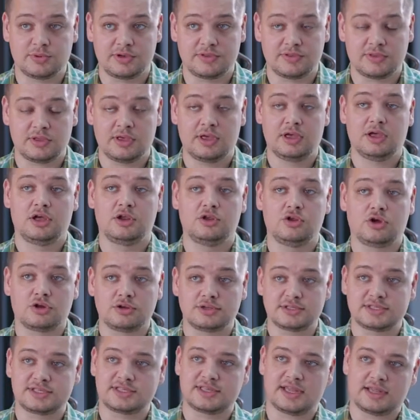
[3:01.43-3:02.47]
with
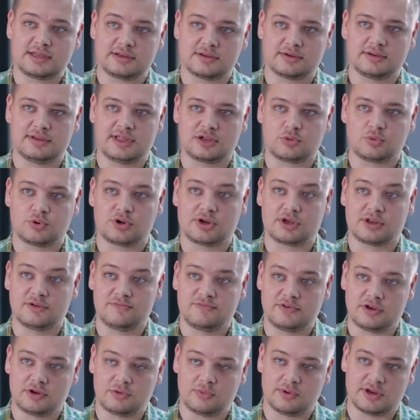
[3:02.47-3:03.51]
non-standard network
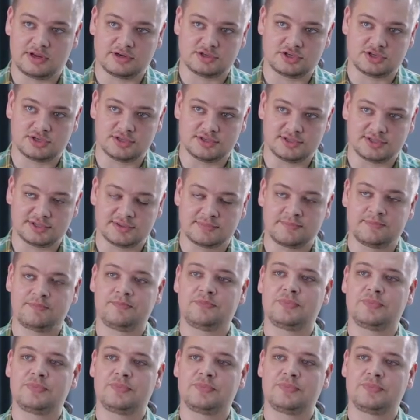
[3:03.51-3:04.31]
configurations,